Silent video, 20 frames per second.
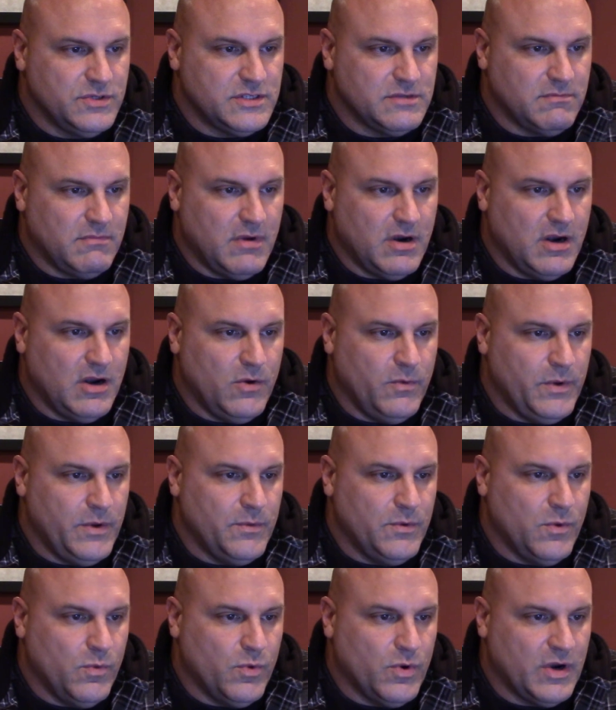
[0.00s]
Tomorrow we
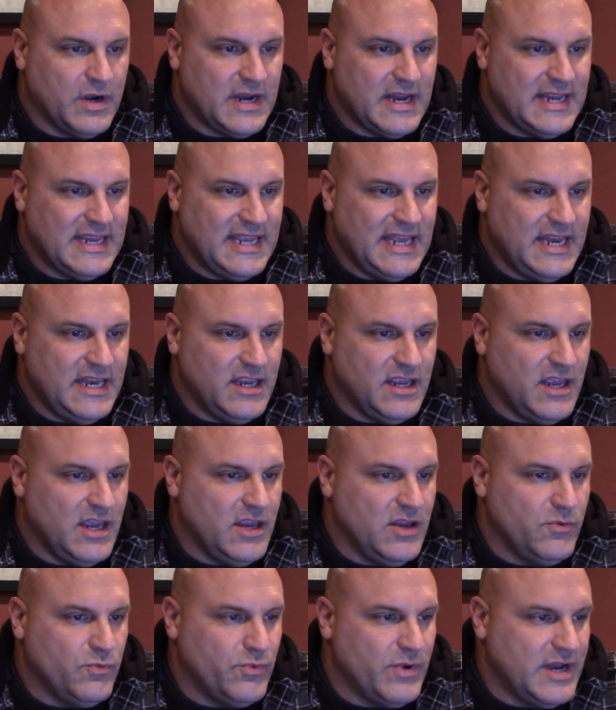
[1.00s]
will work on getting
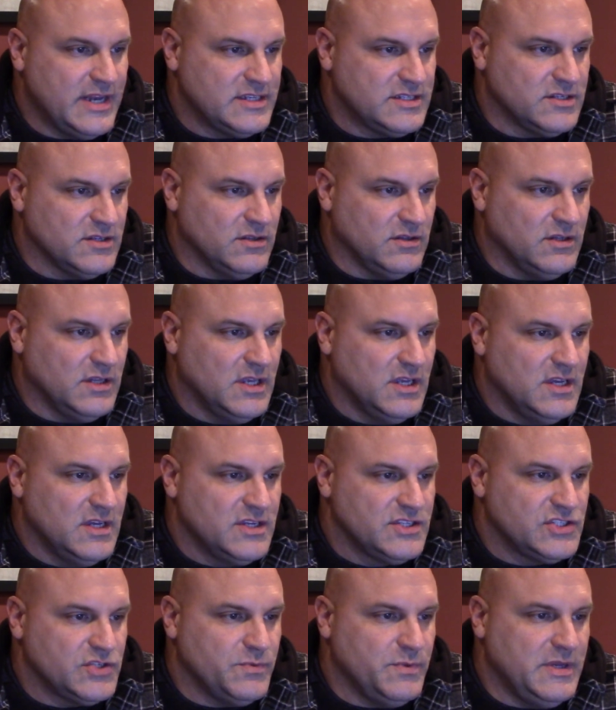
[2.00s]
a rental
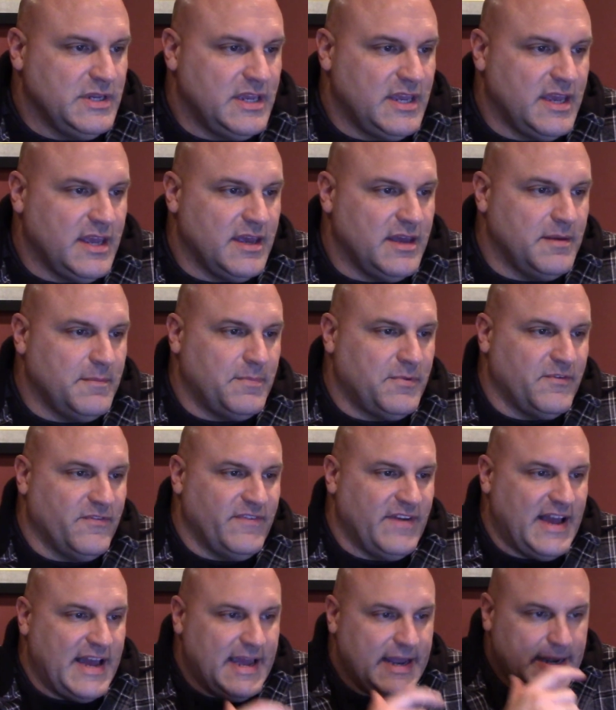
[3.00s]
so we can
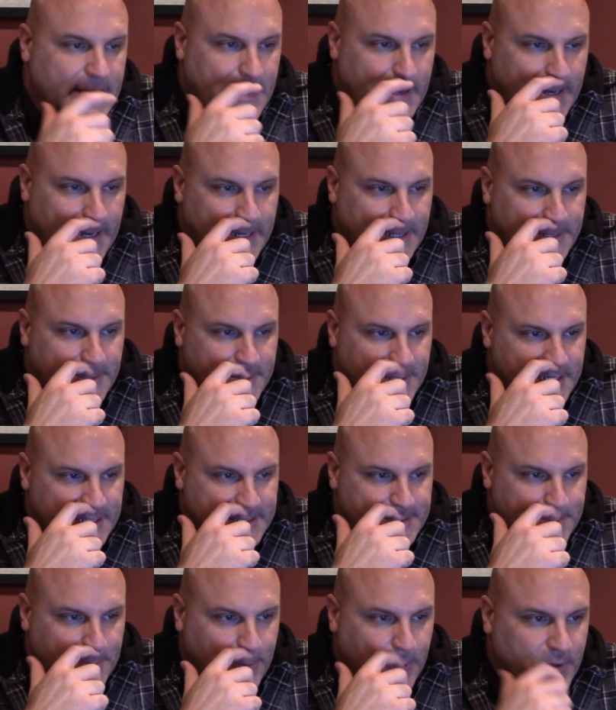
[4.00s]
provide
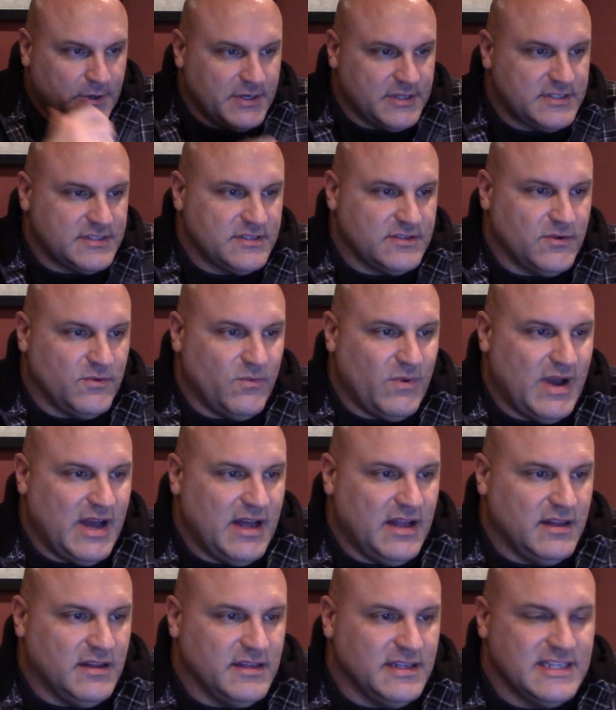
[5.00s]
transports
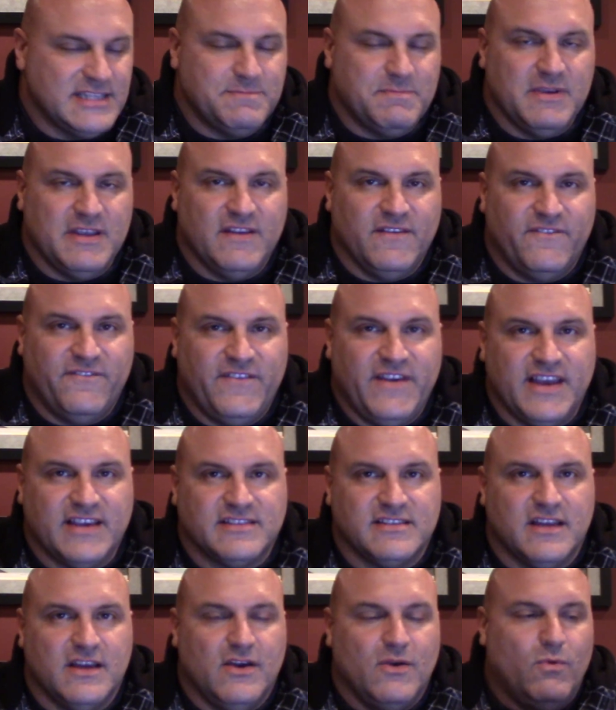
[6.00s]
while it's being
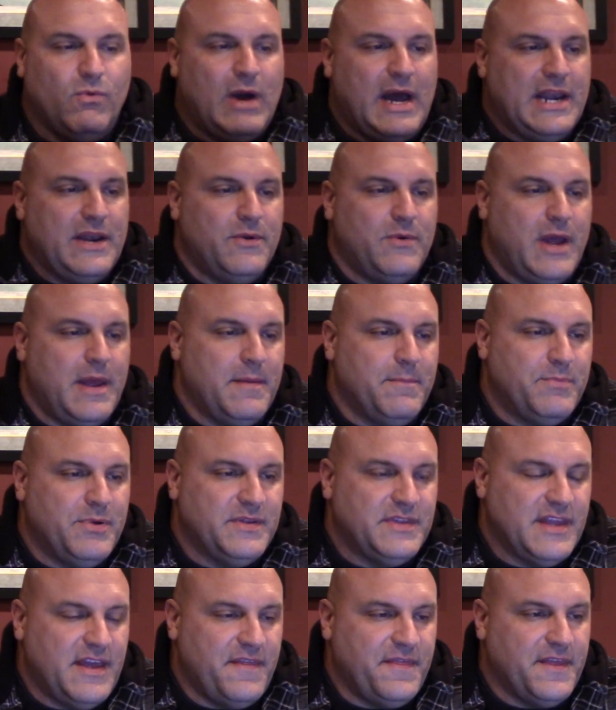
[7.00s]
fixed. Why did I
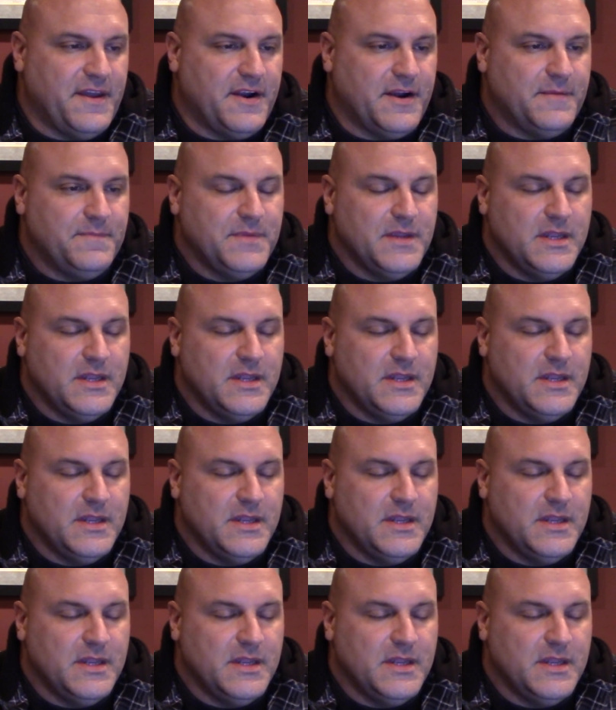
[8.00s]
put that there?